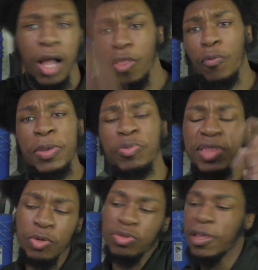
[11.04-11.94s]
Hello people,
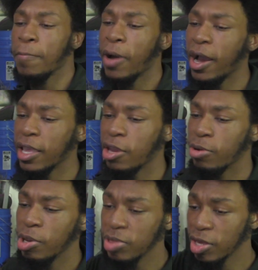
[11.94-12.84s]
Seku-Senpai
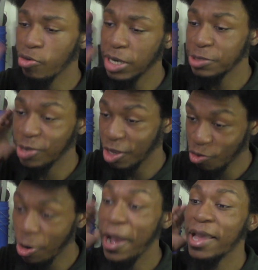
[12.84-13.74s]
here, and here's Higurashi in the
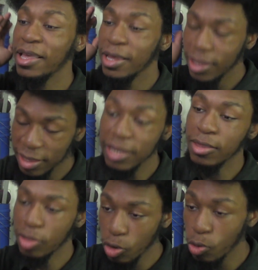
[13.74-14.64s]
Cry,
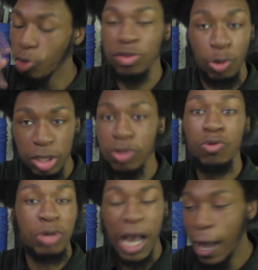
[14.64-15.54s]
Season 2, or
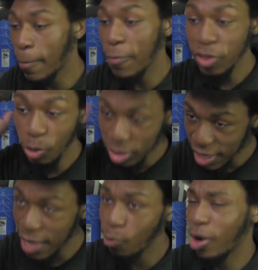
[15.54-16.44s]
Sotsu, Episode
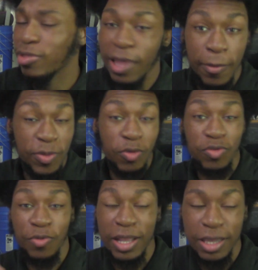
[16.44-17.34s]
10. We're on 10
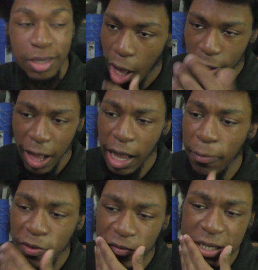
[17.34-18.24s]
episodes already. A lot of
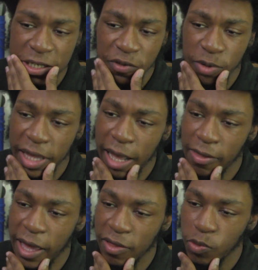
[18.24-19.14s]
observations went
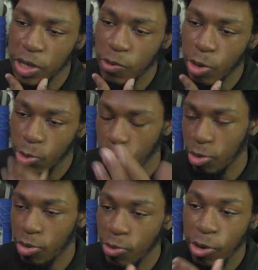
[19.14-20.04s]
down last week
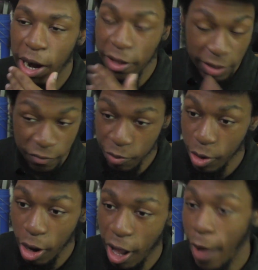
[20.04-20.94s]
where I was even
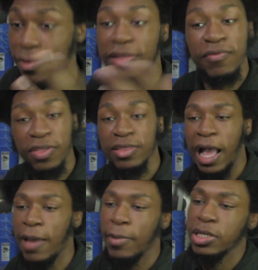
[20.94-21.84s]
reading our comments and things
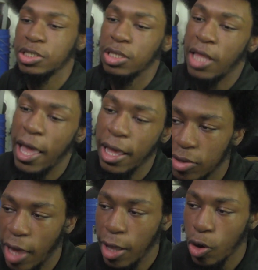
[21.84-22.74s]
I mentioned that
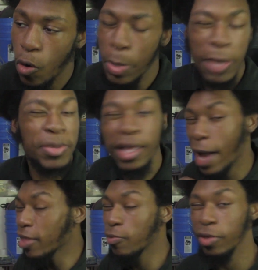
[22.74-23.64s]
Satoko may be
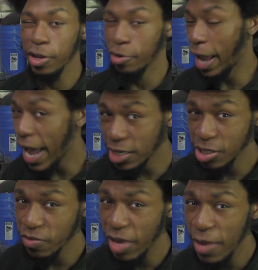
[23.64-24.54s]
contemplating her
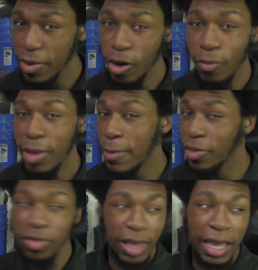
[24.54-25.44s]
actions maybe, or
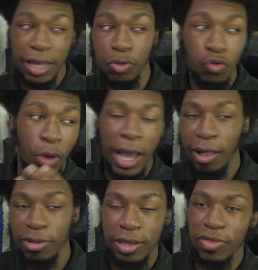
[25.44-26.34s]
maybe it's like a
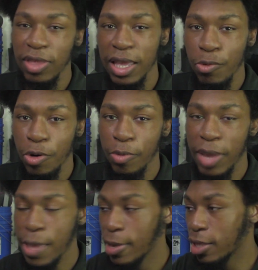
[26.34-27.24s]
duality thing where
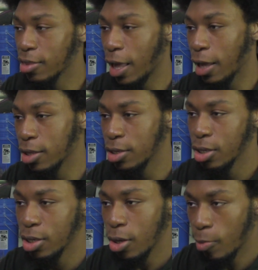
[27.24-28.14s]
maybe it's like
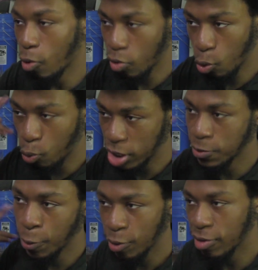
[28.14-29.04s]
more of the
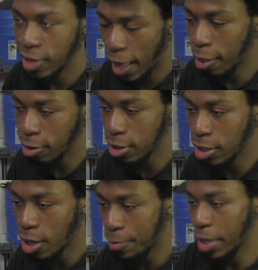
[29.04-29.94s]
witch
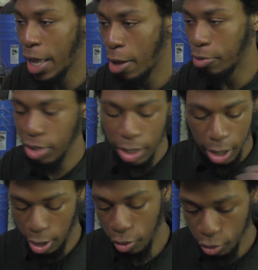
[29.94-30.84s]
personality coming out than
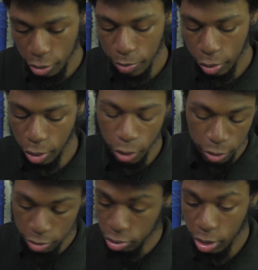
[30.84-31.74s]
another,
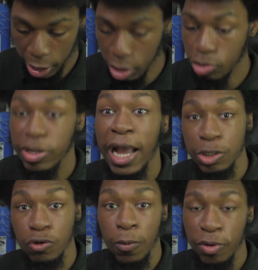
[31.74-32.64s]
her like
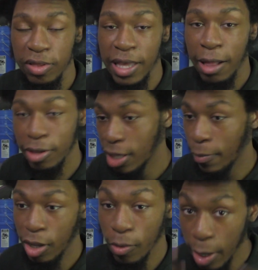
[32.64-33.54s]
natural personality
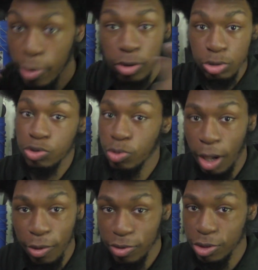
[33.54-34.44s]
coming, or maybe her true
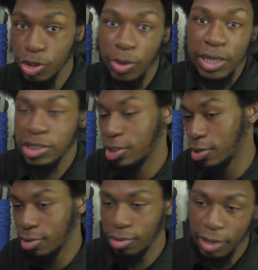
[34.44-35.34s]
colors are showing and
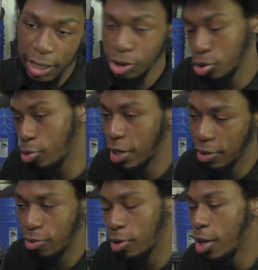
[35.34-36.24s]
she's not sure
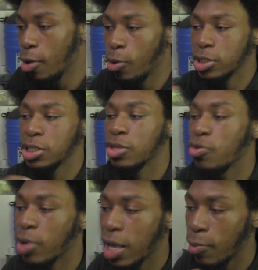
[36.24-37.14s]
anything what she's
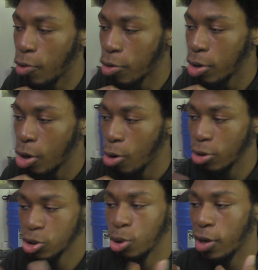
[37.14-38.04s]
doing anymore,
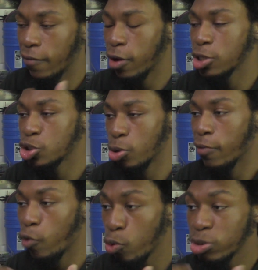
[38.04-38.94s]
or sure of, unsure
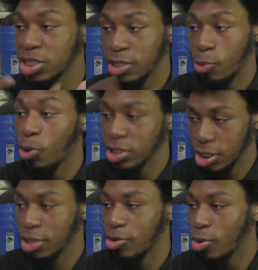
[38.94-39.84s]
of who she, what
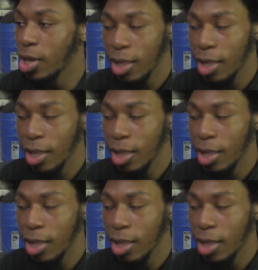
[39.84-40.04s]
she's doing.